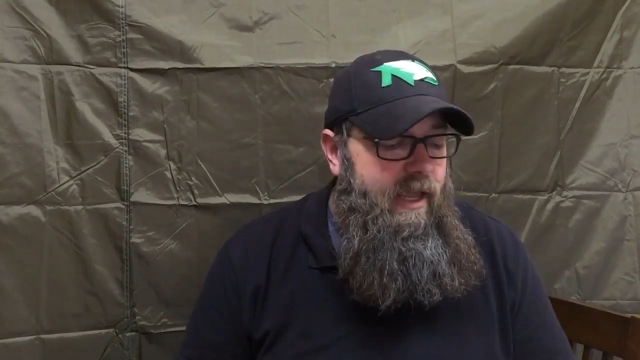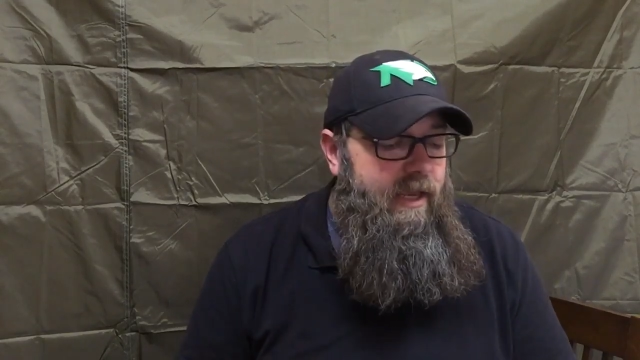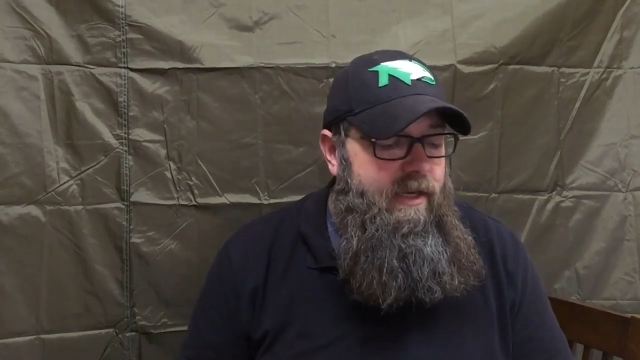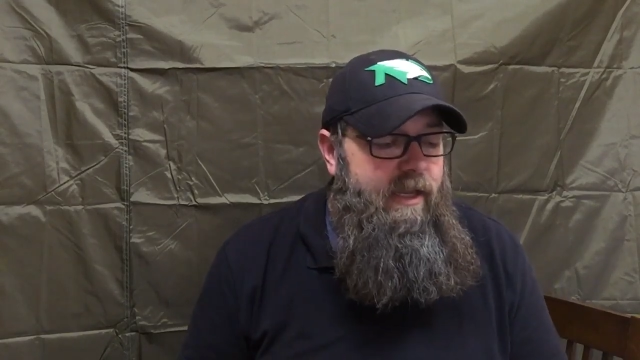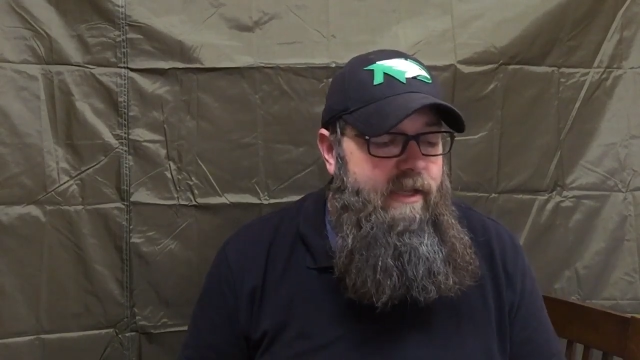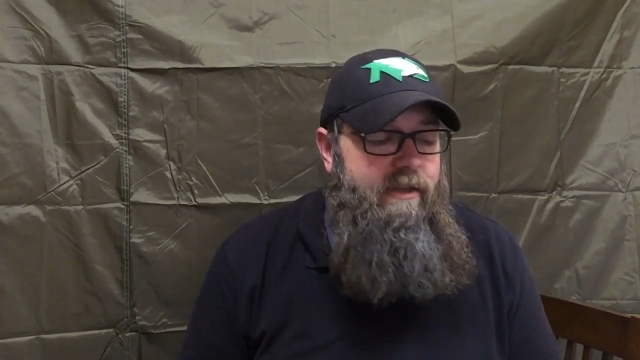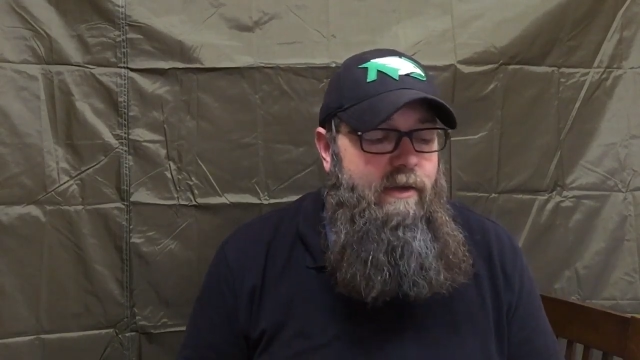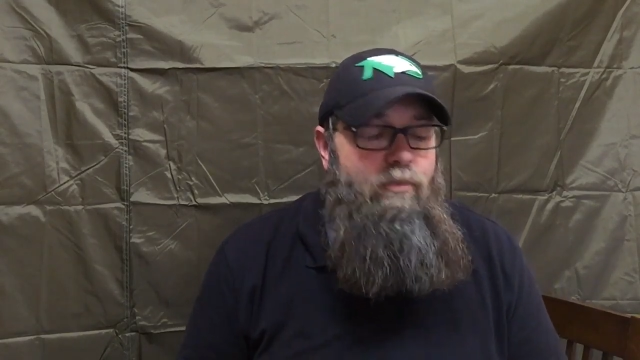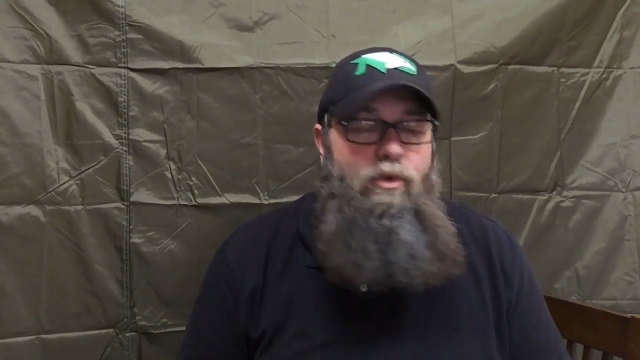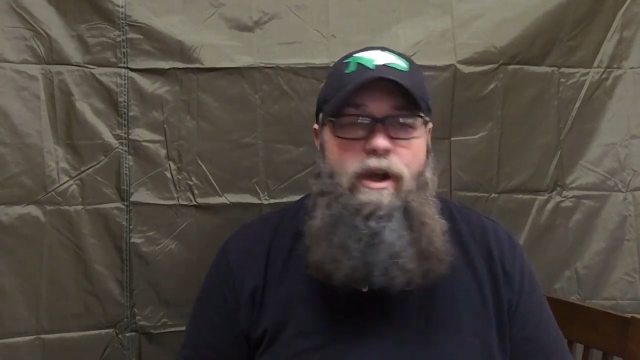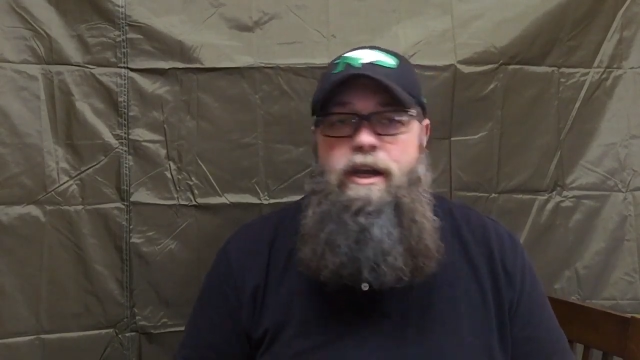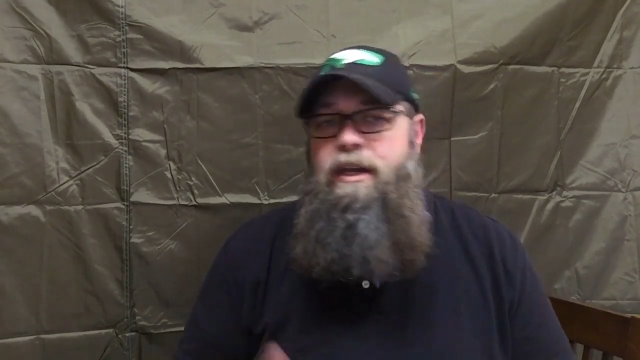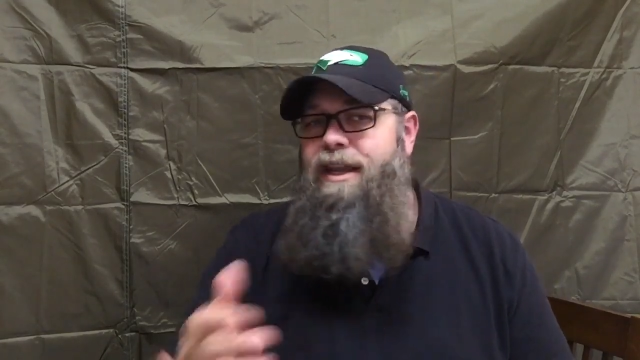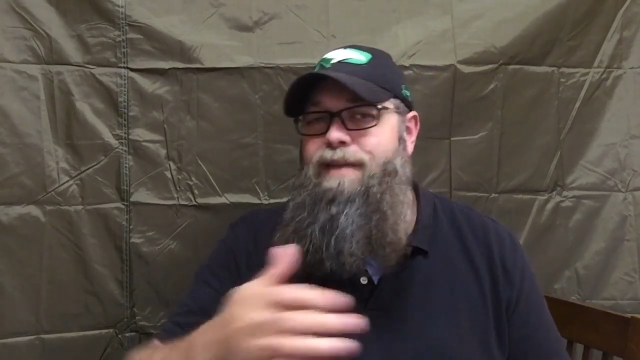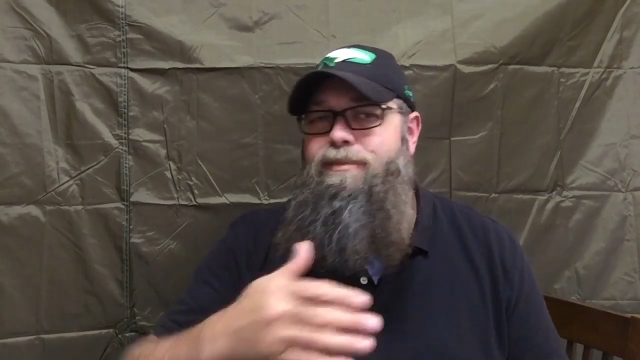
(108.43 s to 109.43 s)
and get them
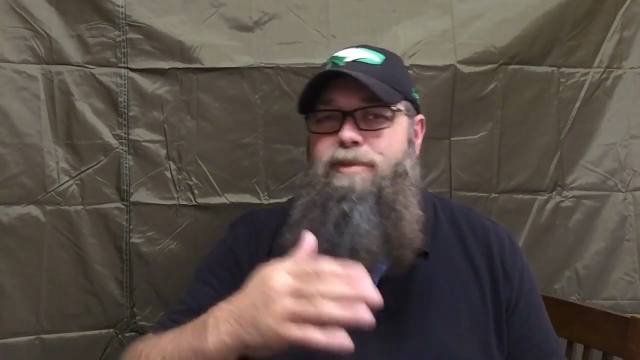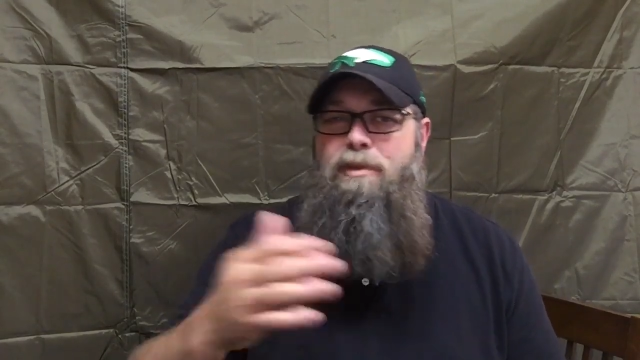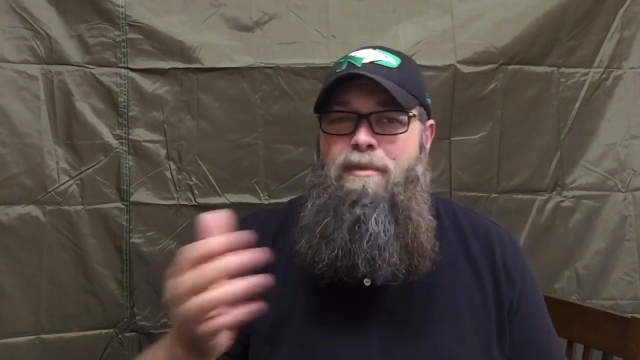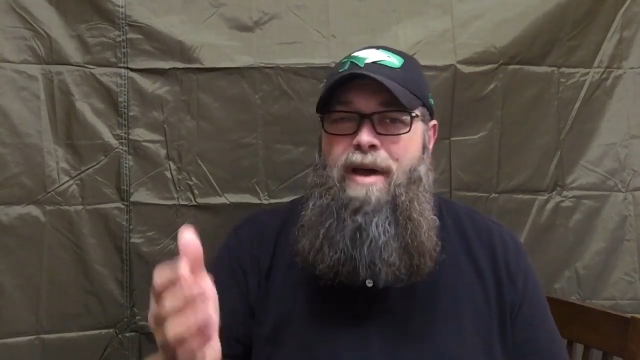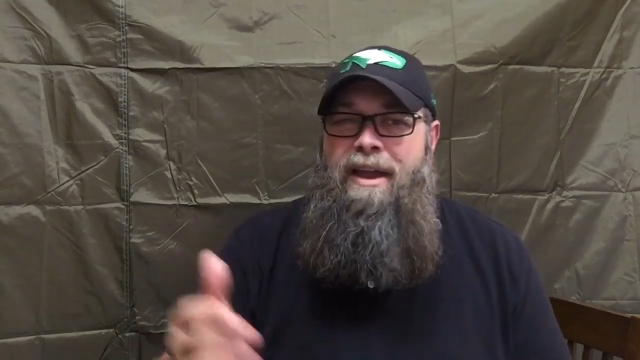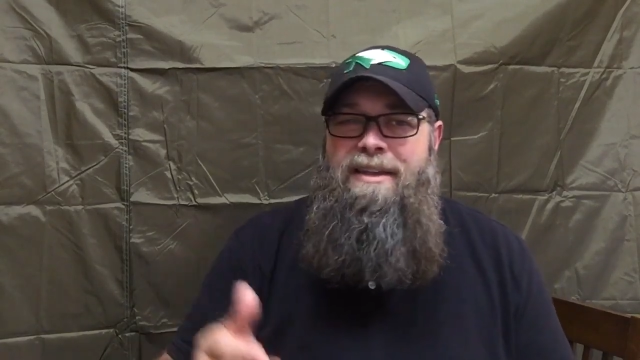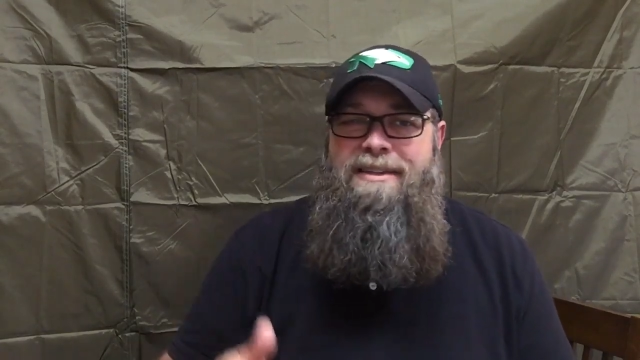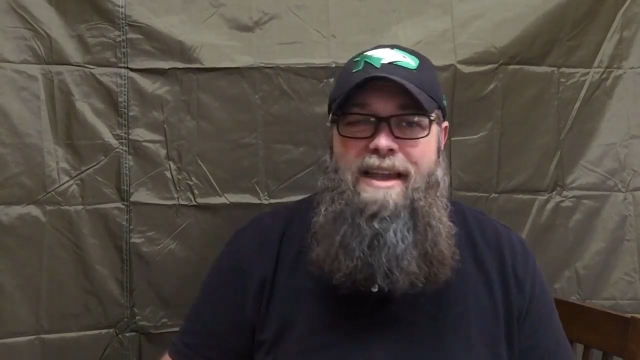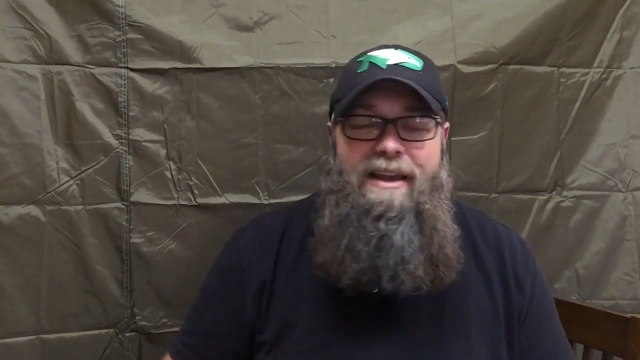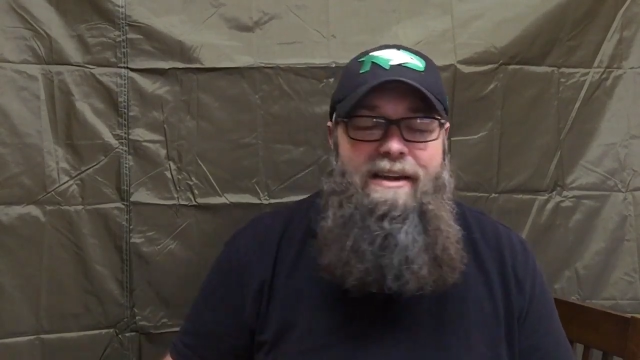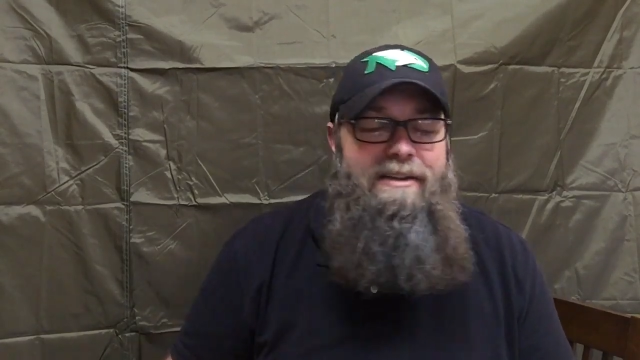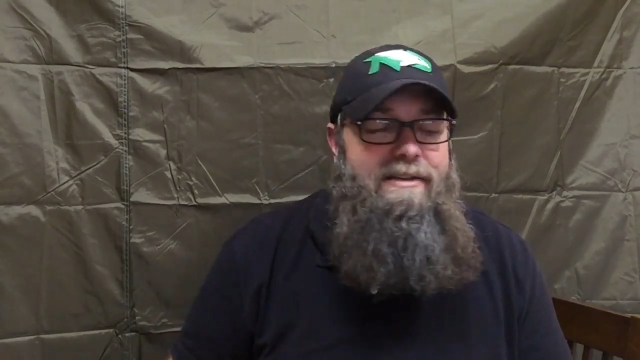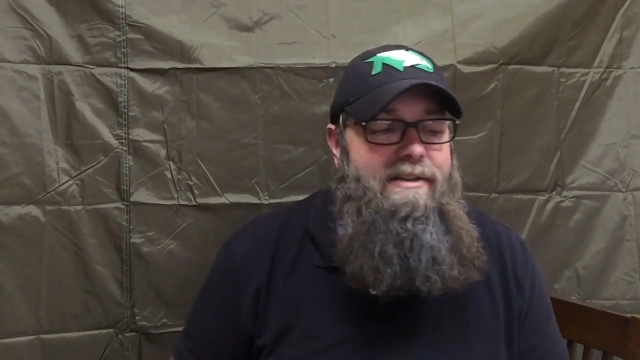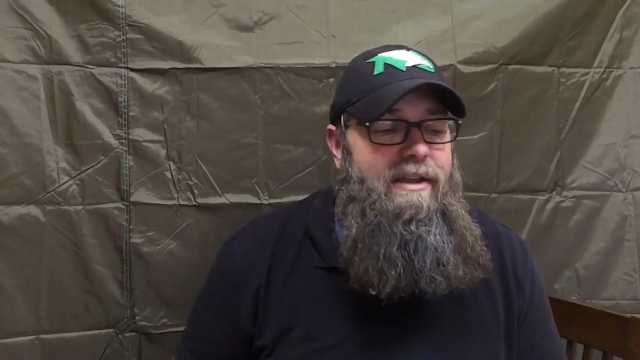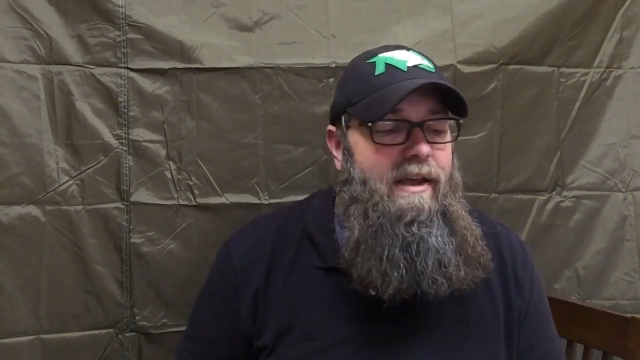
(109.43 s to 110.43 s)
ready to keep the mice out
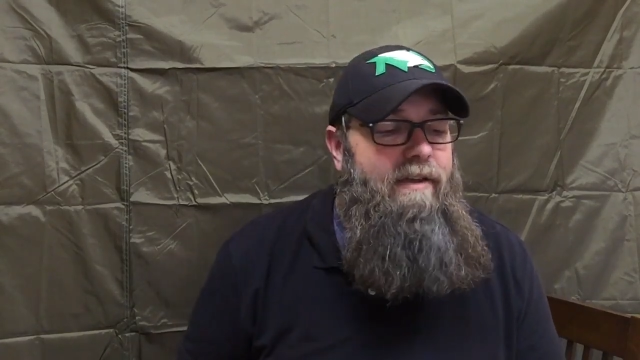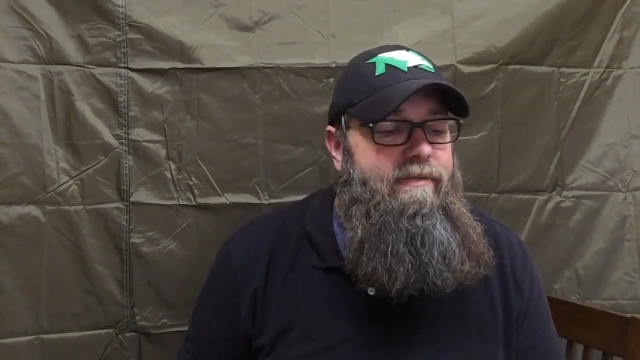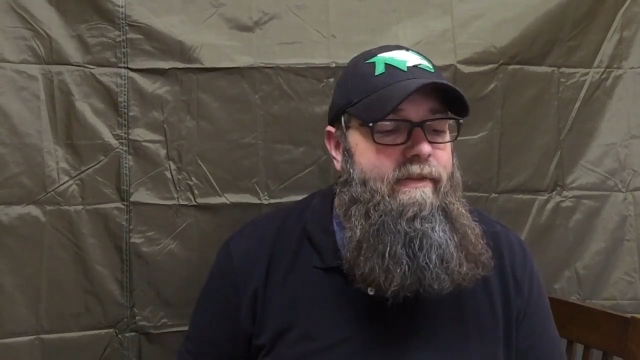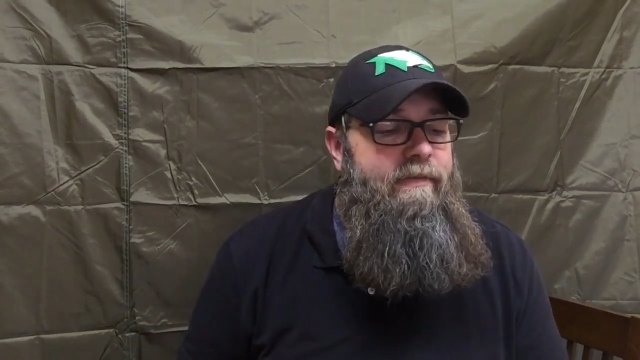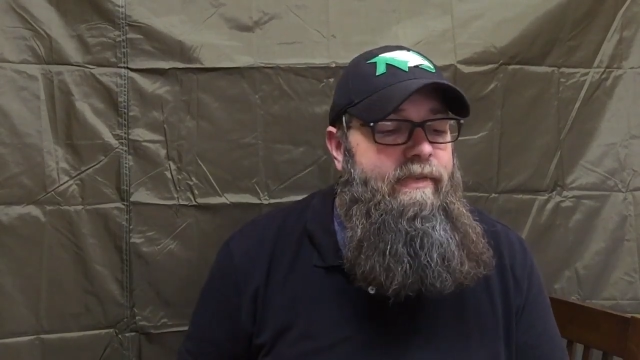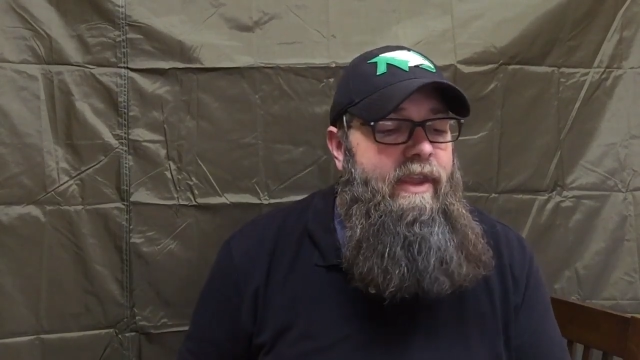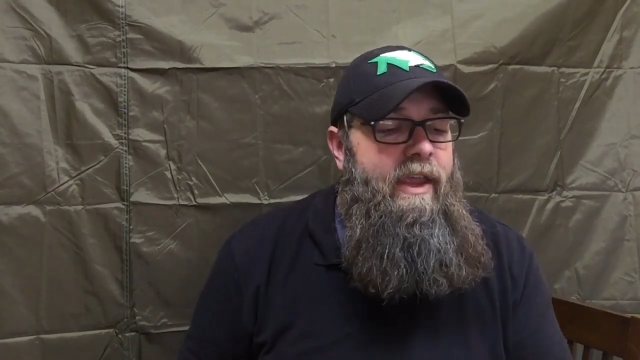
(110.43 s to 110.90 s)
of stuff.